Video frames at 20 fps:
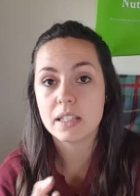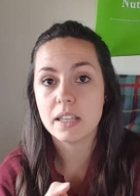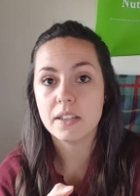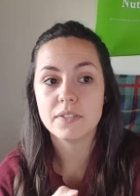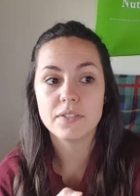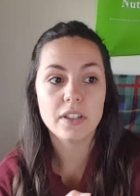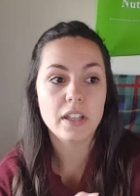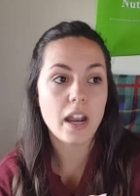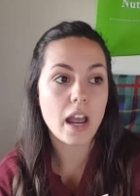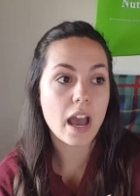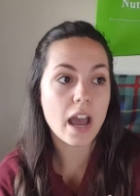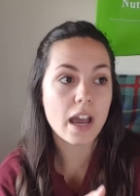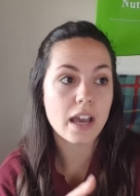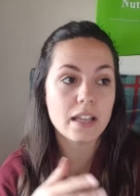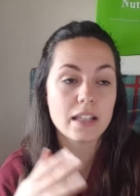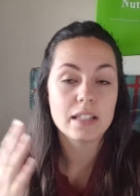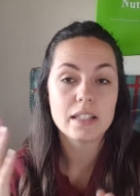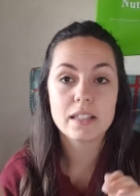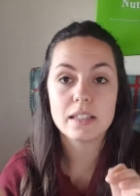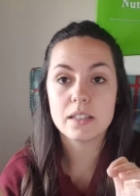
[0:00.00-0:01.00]
If it
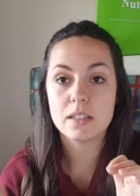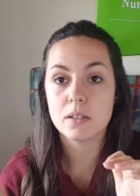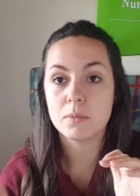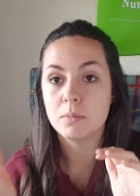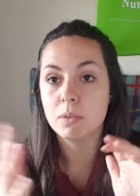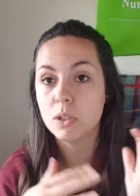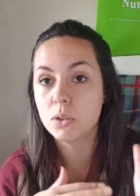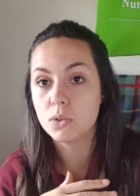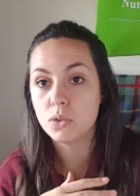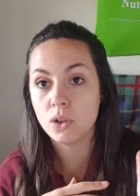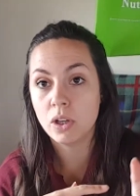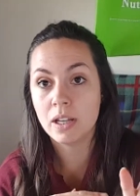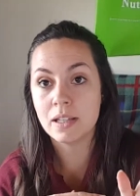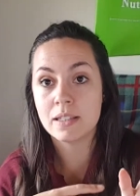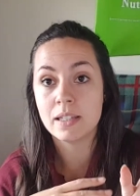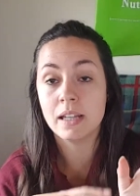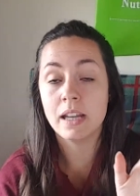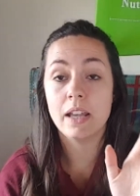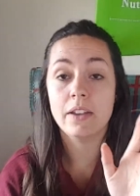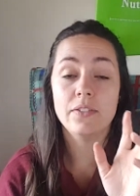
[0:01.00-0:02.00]
has some nutrients in it,